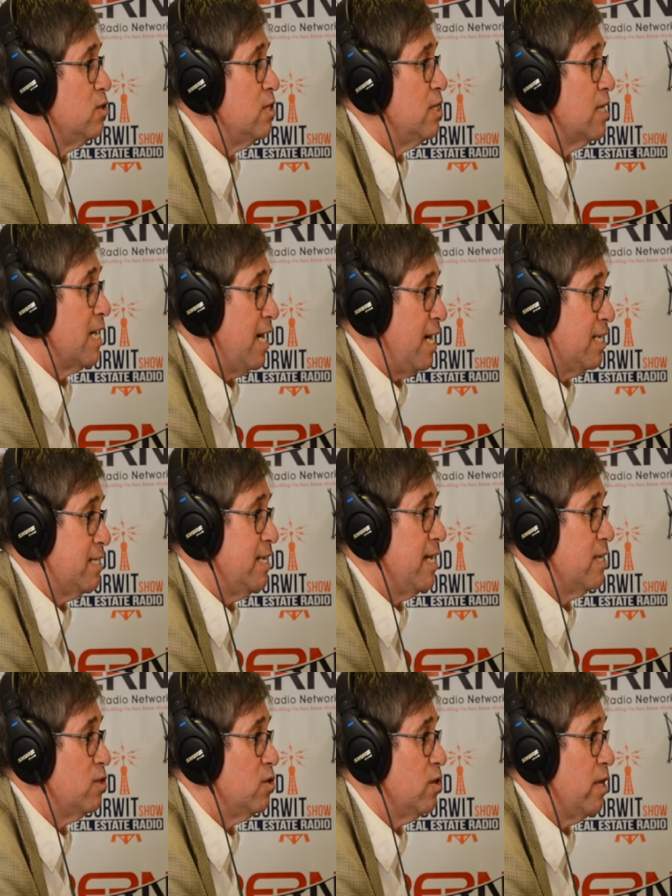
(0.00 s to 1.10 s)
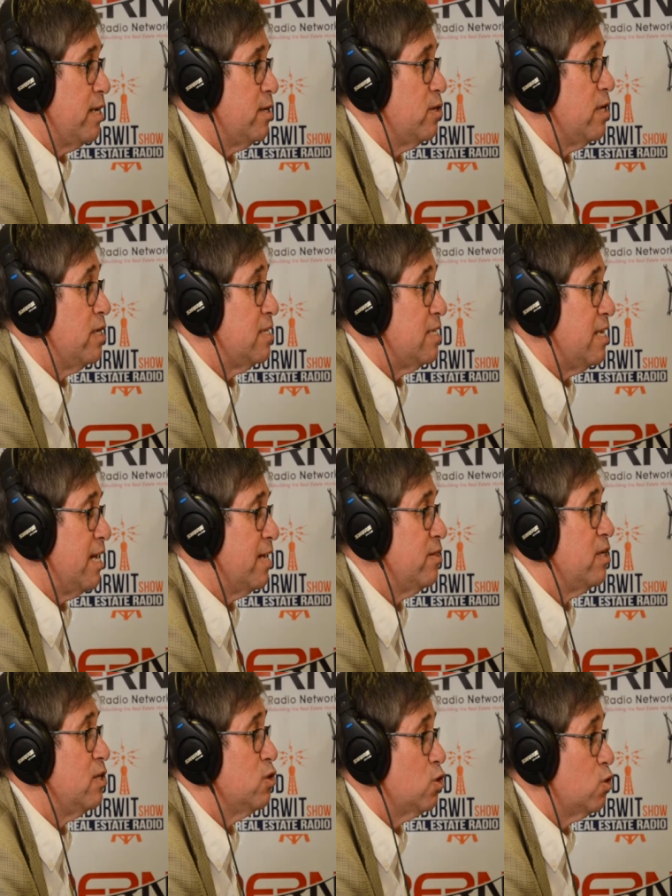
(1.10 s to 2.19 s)
you need to contact your lender and get
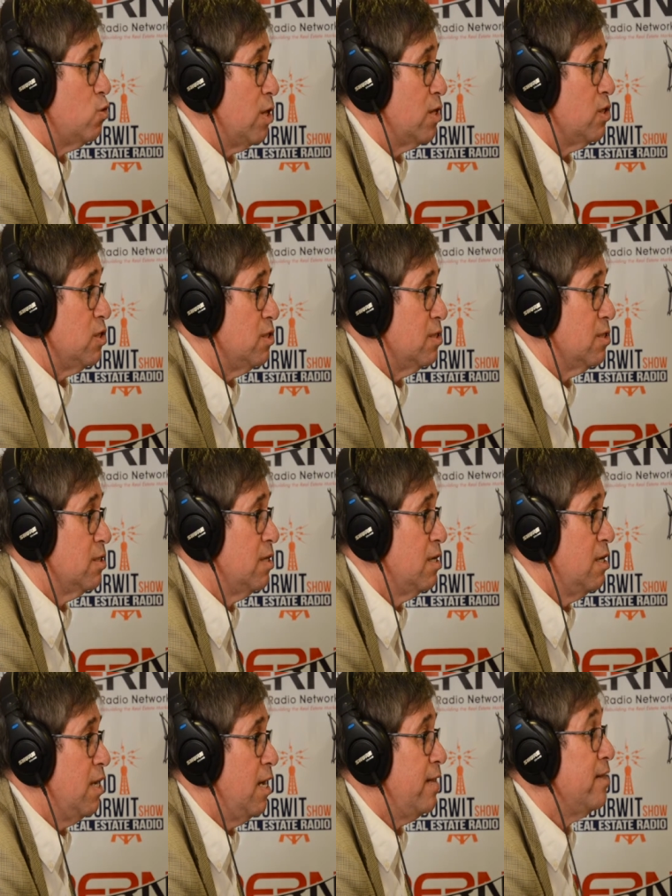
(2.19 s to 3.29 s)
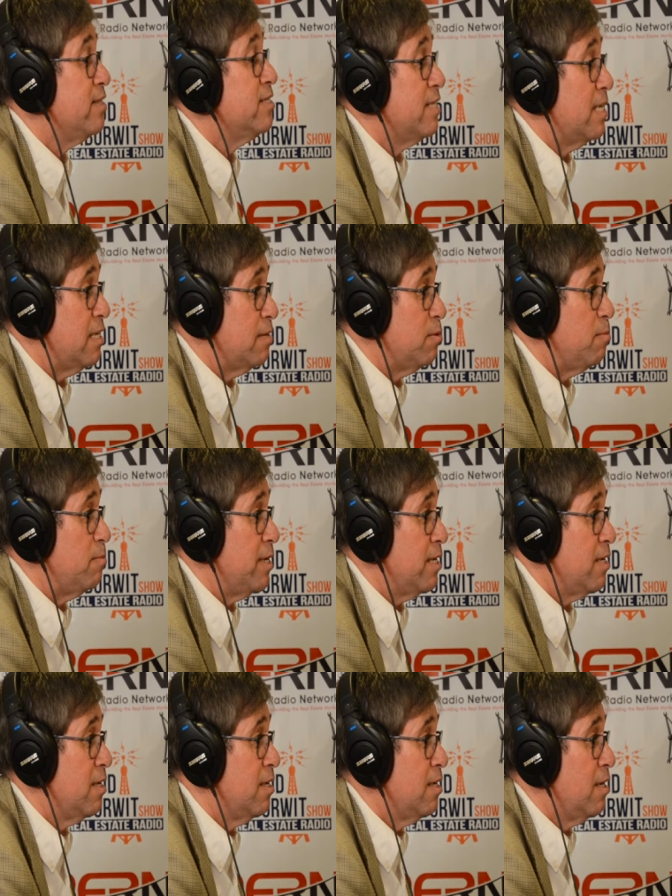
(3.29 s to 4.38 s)
the instructions and then send them to
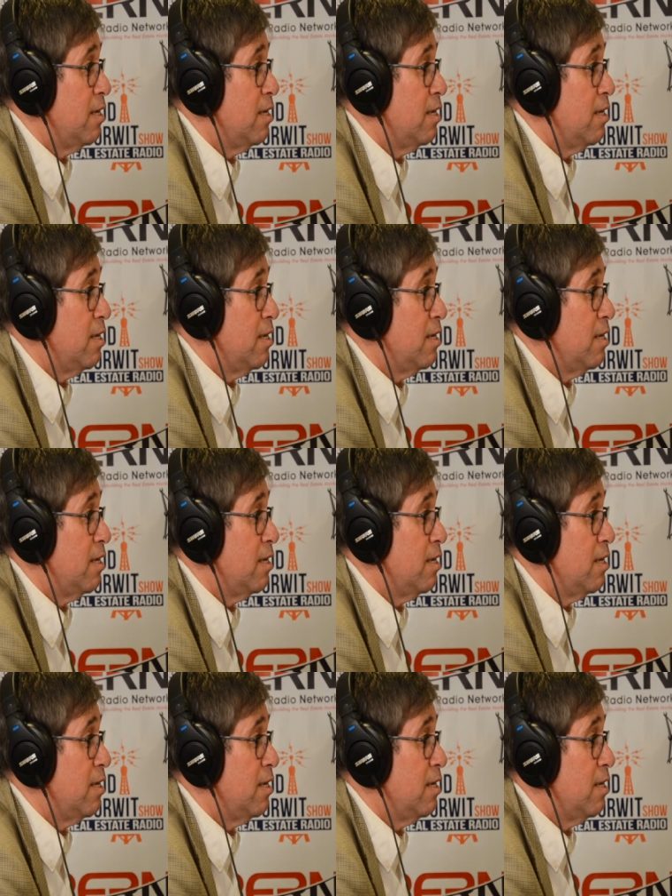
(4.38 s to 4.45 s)
me.